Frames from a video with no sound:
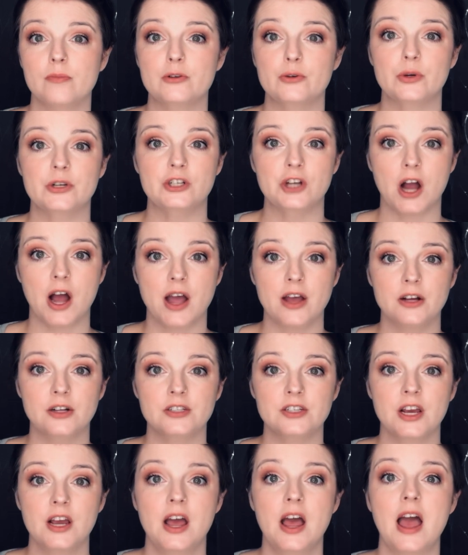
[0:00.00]
to a
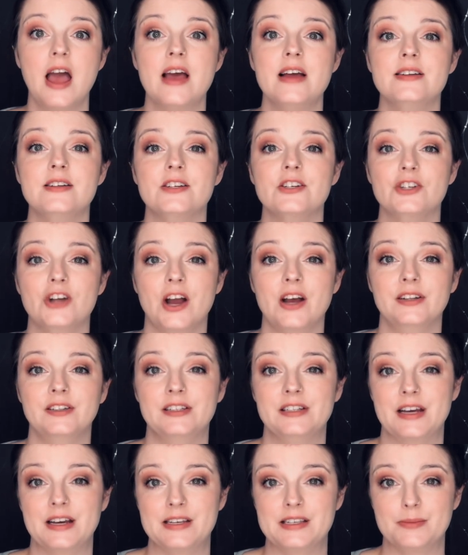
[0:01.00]
child, and child
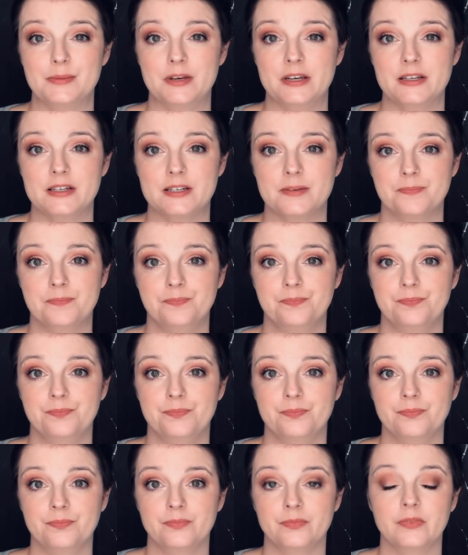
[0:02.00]
enticement.
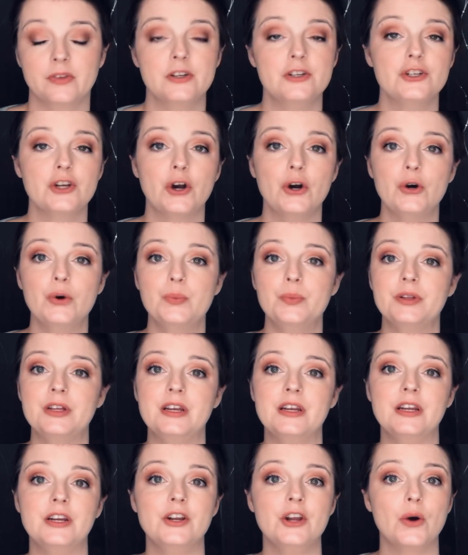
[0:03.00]
Joe
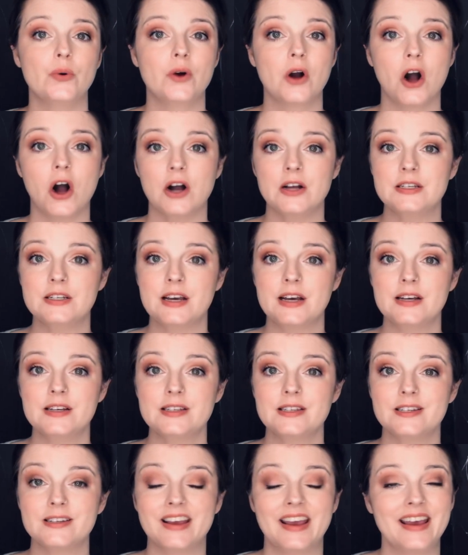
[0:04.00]
pleaded no
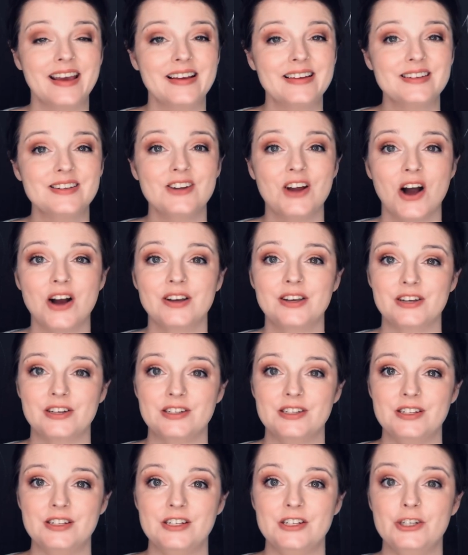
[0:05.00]
contest and not
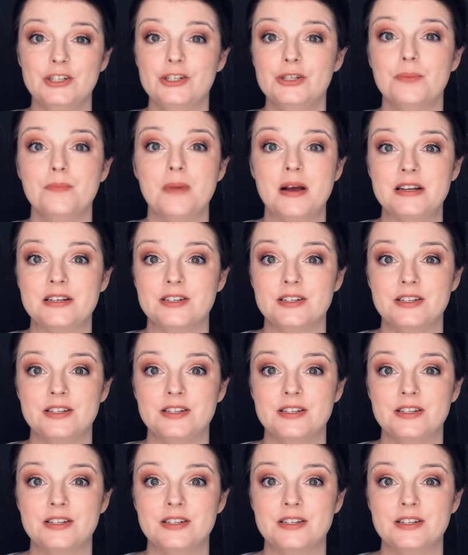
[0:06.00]
guilty due to mental